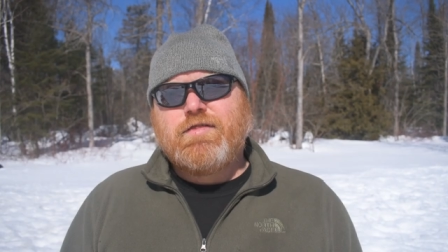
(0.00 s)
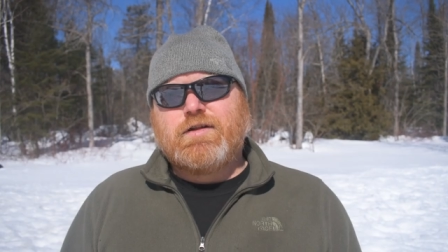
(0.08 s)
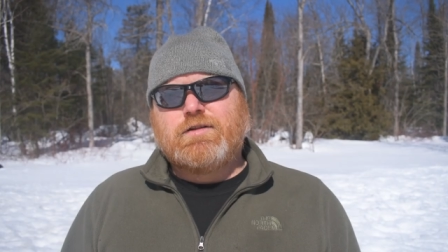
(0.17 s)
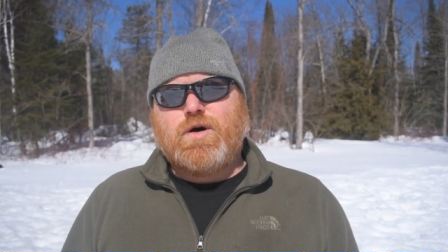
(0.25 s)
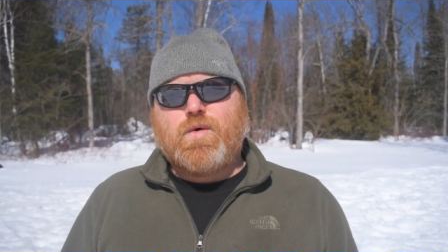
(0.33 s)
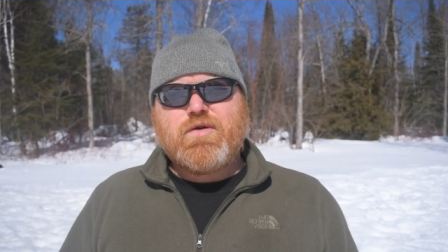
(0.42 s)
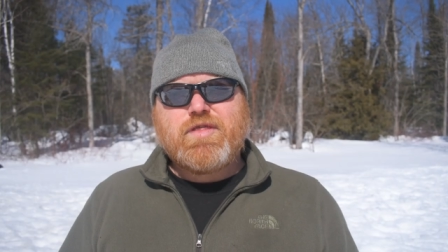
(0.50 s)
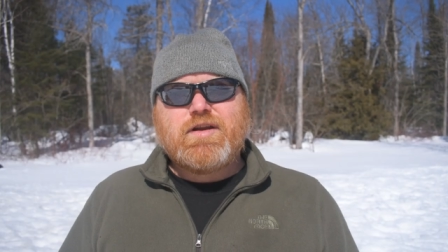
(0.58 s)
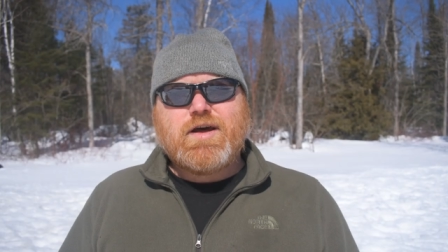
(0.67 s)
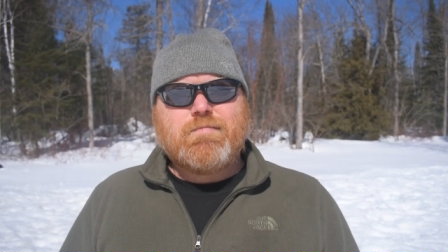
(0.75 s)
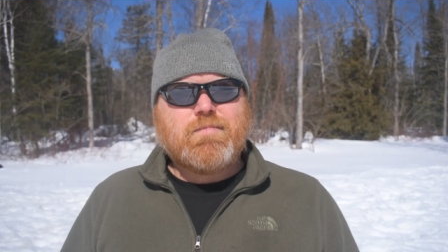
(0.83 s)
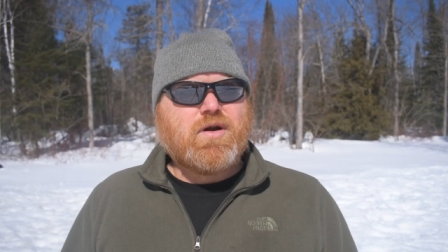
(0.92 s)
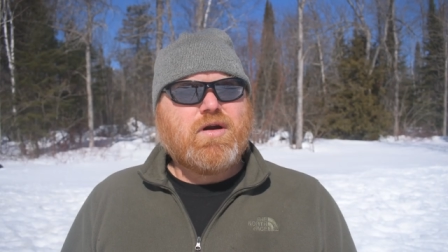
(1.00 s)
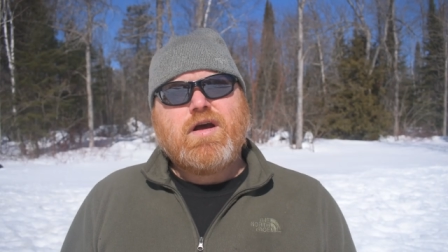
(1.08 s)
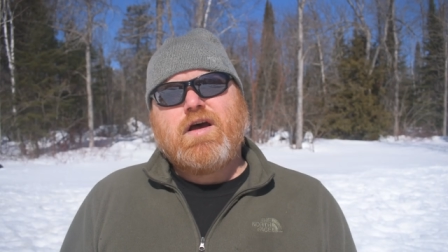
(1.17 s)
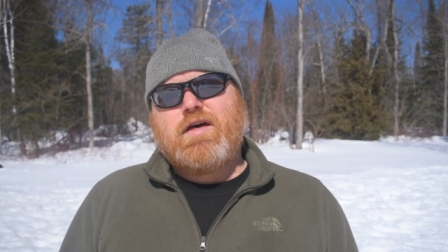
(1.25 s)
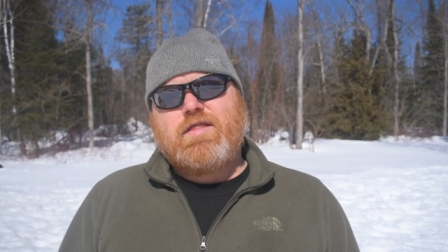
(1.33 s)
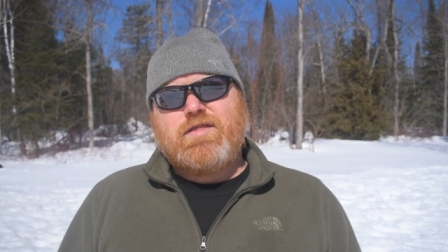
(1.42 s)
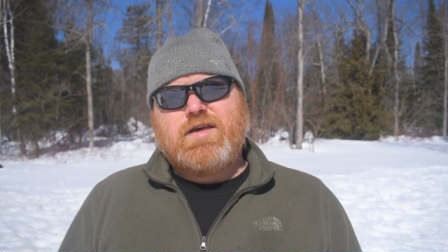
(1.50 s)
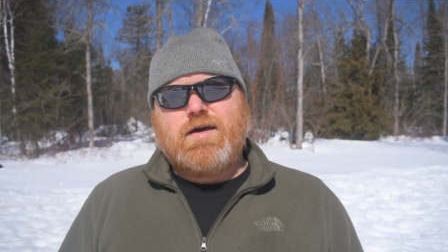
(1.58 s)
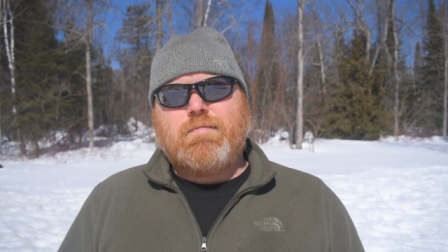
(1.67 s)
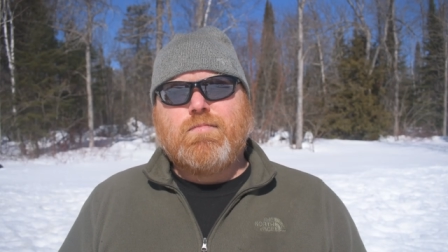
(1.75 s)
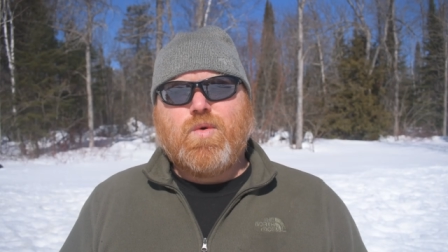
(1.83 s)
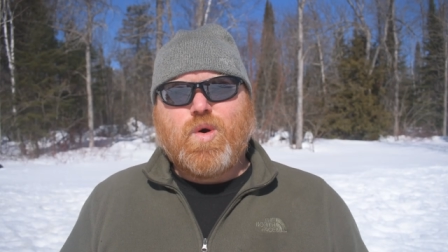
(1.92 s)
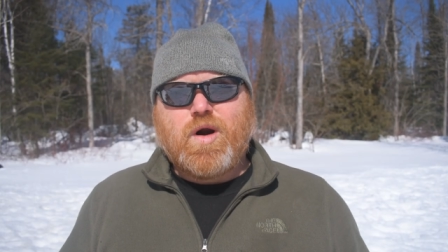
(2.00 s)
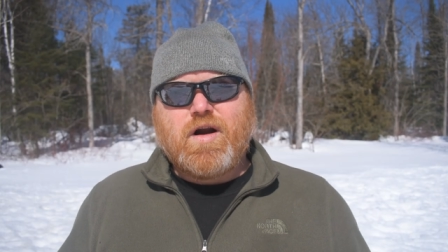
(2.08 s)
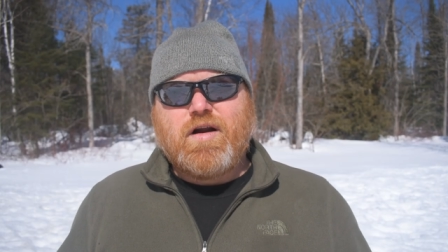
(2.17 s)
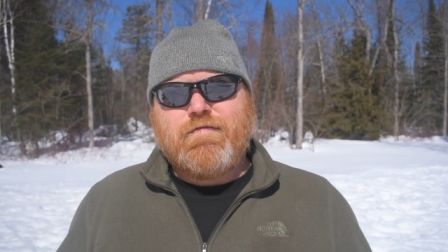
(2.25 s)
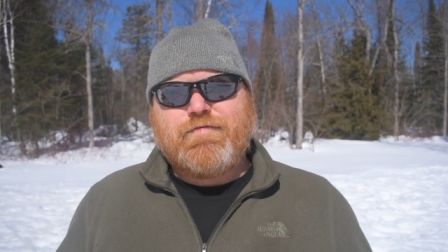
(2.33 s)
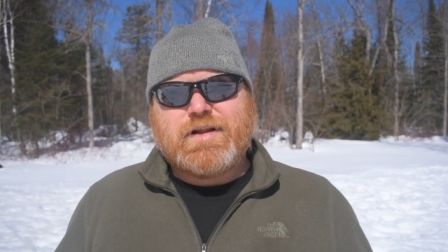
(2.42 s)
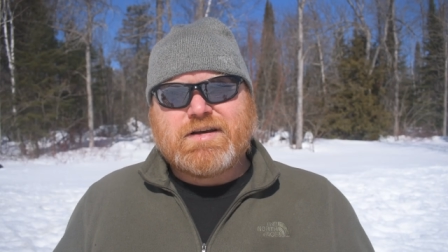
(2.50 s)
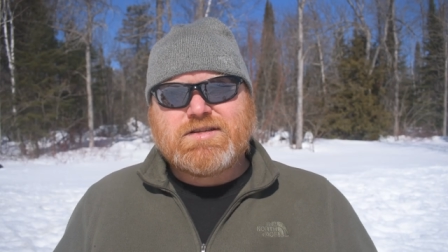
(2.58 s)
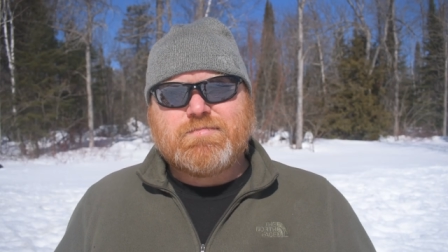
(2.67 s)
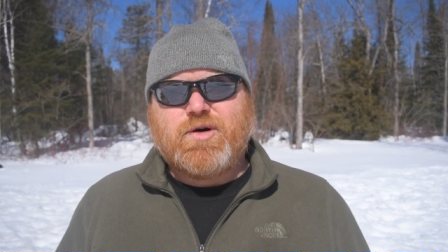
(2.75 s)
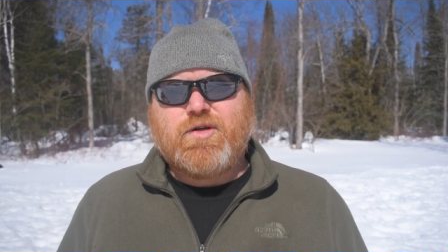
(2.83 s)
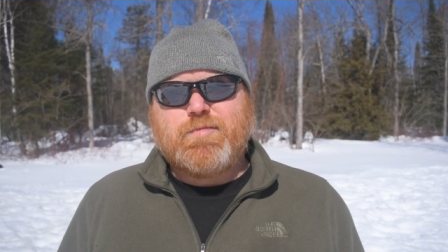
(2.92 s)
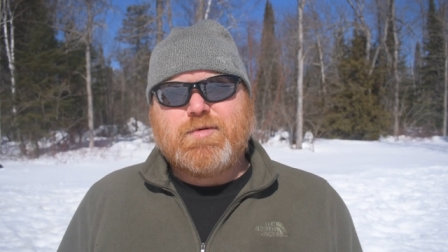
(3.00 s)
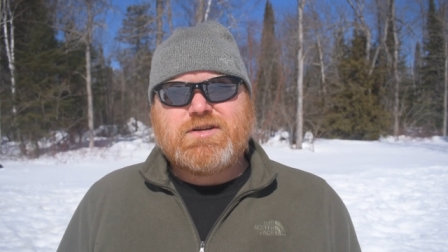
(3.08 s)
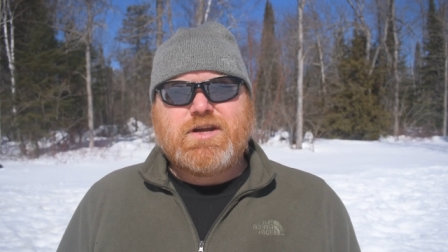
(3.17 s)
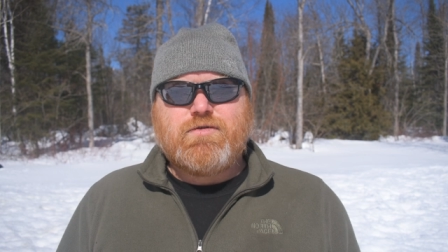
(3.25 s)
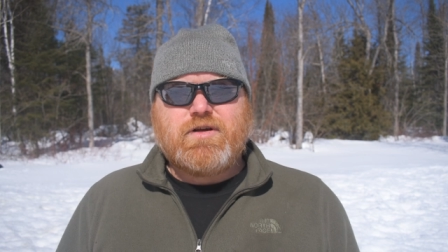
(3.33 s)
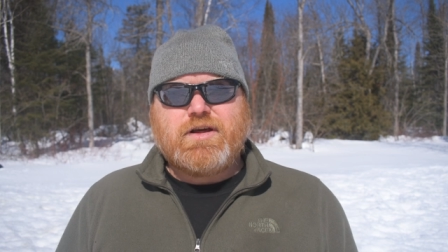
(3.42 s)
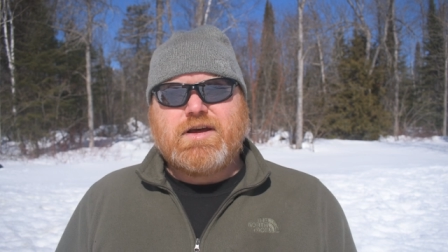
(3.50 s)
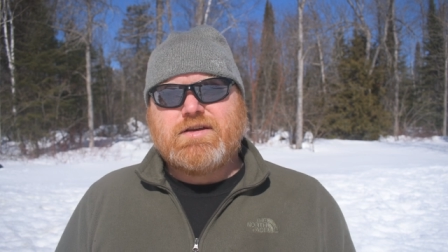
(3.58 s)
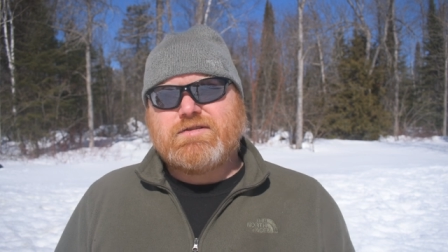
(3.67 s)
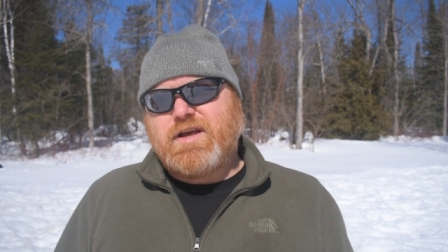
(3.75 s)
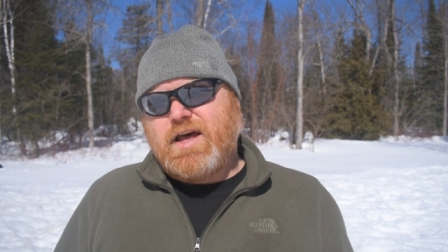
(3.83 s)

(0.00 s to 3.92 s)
The lower the number, the more flexible the material is,